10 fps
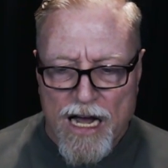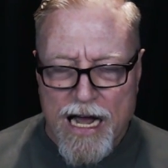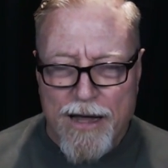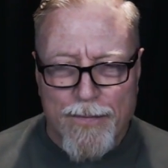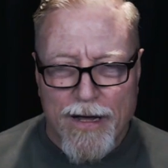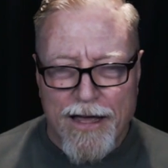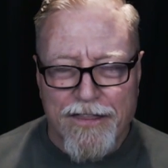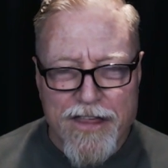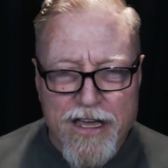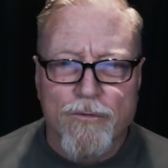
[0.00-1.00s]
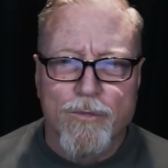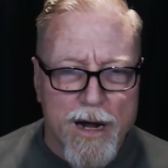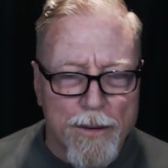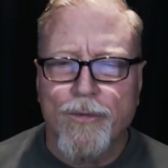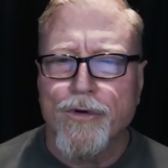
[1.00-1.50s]
I think it
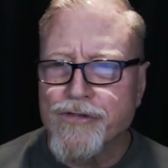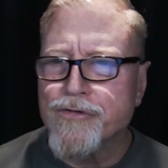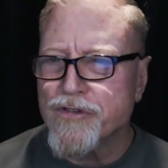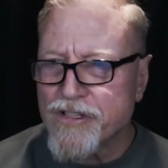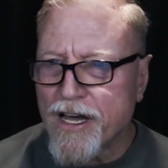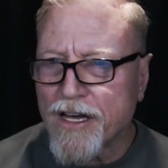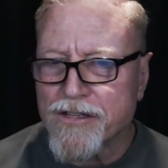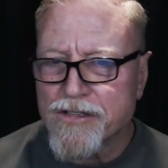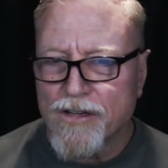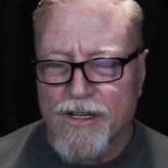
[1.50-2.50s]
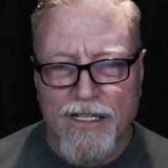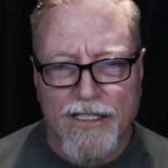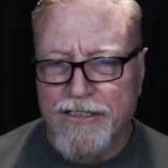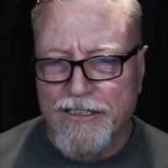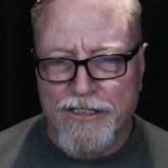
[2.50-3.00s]
probably was through sex.
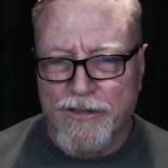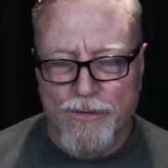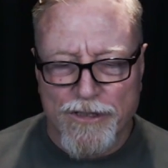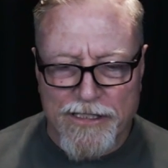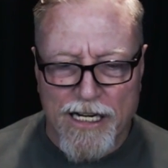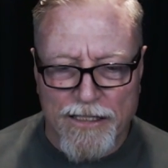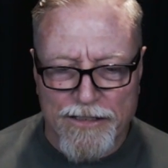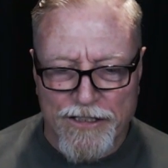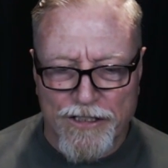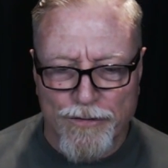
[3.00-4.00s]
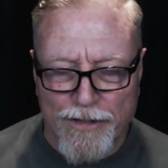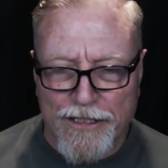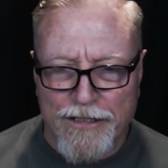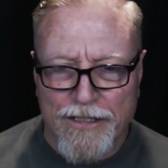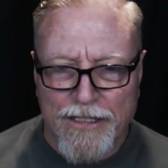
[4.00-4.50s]
It just was not, you know,
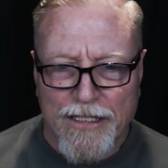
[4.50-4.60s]
really.